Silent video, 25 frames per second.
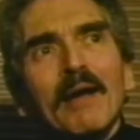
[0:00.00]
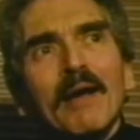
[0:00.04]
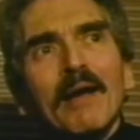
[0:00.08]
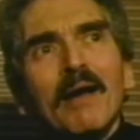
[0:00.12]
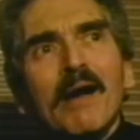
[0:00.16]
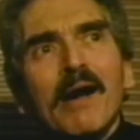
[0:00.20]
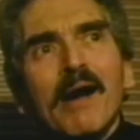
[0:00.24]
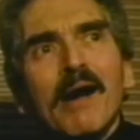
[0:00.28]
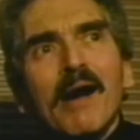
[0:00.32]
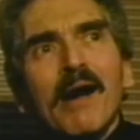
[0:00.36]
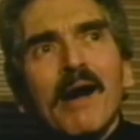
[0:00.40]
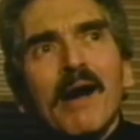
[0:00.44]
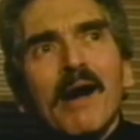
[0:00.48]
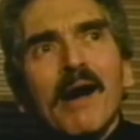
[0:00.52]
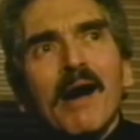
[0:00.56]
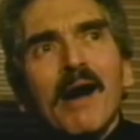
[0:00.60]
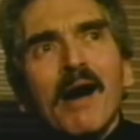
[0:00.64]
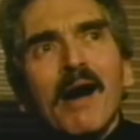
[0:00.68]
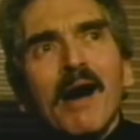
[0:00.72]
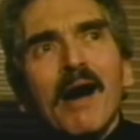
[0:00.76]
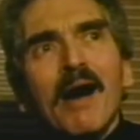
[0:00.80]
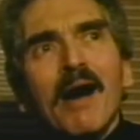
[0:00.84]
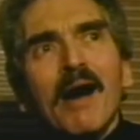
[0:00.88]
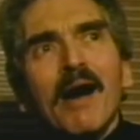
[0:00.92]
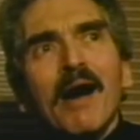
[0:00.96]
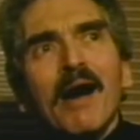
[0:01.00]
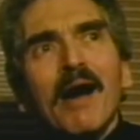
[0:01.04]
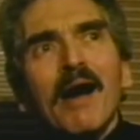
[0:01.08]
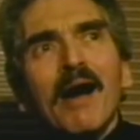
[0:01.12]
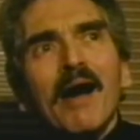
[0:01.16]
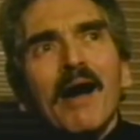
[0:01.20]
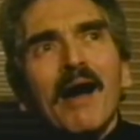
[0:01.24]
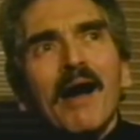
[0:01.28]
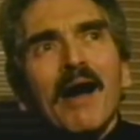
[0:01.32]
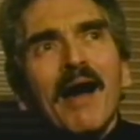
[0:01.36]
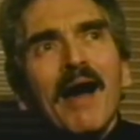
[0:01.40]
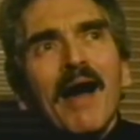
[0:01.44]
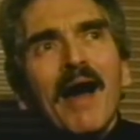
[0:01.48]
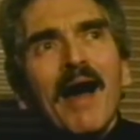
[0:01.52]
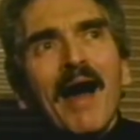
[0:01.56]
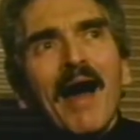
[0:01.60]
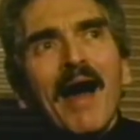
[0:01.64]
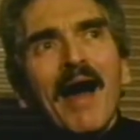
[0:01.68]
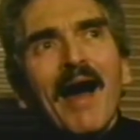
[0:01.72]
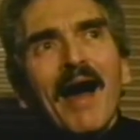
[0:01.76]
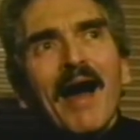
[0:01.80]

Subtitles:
(no one is talking)